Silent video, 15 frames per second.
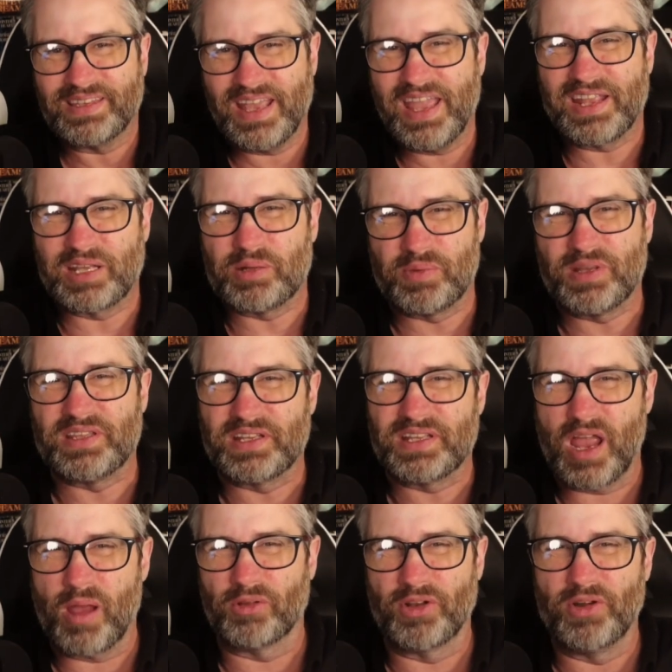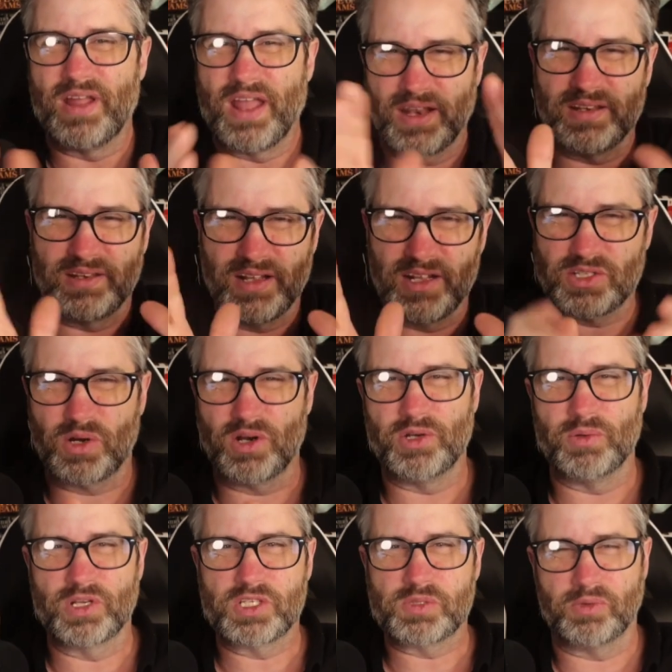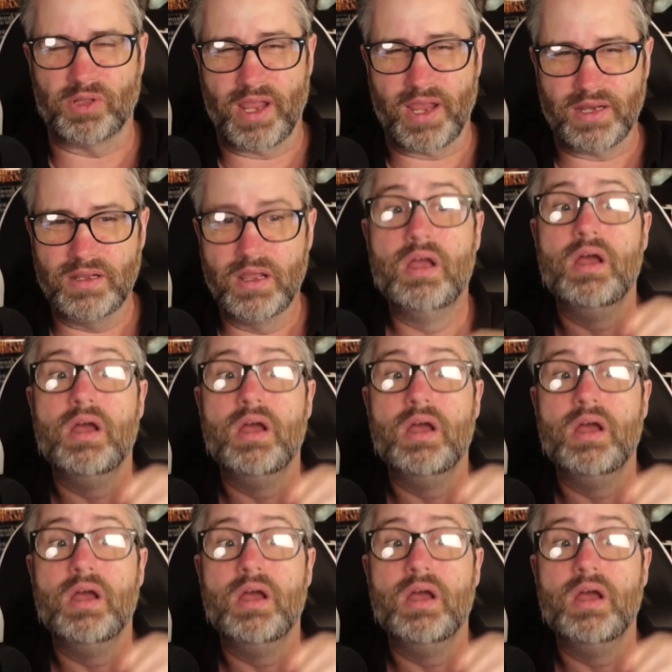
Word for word: It could be the cable internet. It's hard to explain.